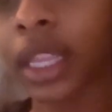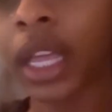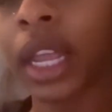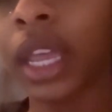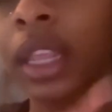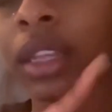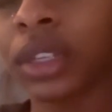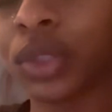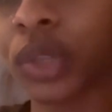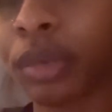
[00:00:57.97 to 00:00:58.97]
that in the
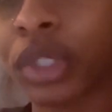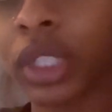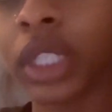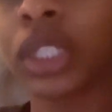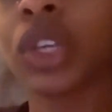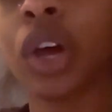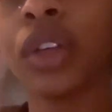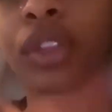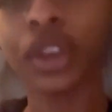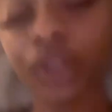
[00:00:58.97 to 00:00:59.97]
description it's
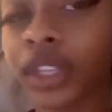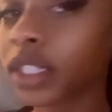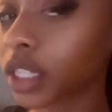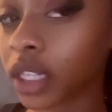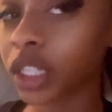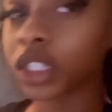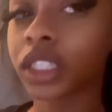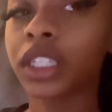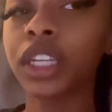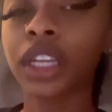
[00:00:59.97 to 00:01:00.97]
called the girlies
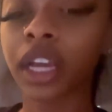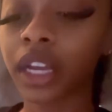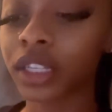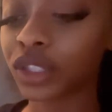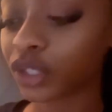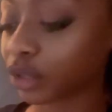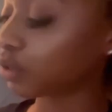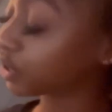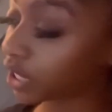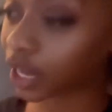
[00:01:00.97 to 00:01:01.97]
collection guys go
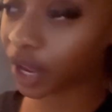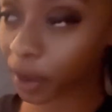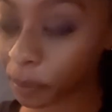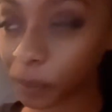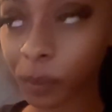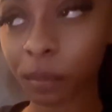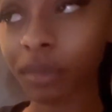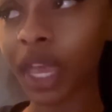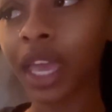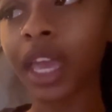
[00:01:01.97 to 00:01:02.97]
shop
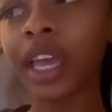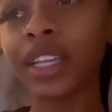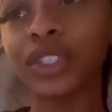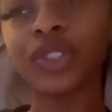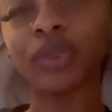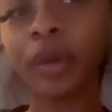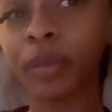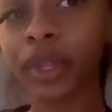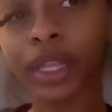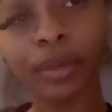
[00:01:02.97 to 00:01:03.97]
it's doing really